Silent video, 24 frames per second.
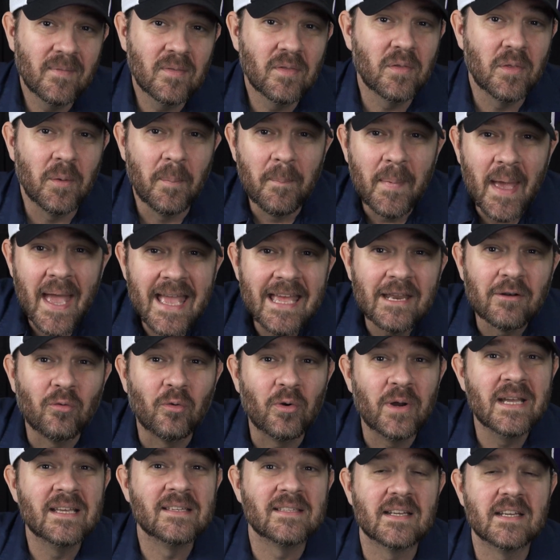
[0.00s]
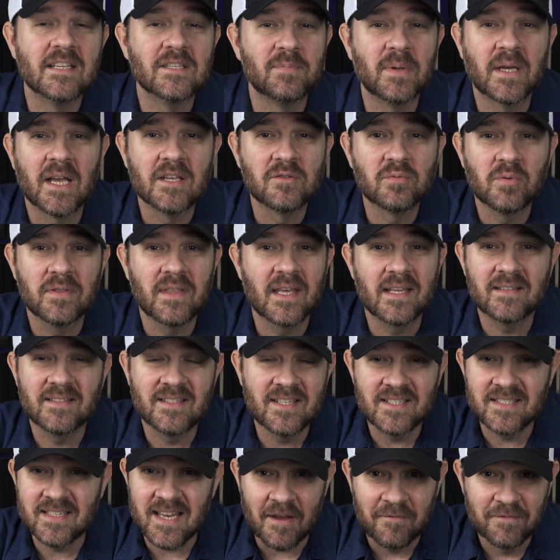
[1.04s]
the main reason is because, well, they
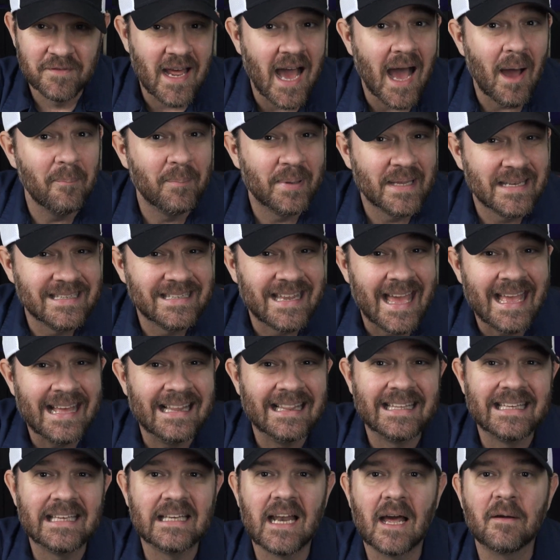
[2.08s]
just have not been daily,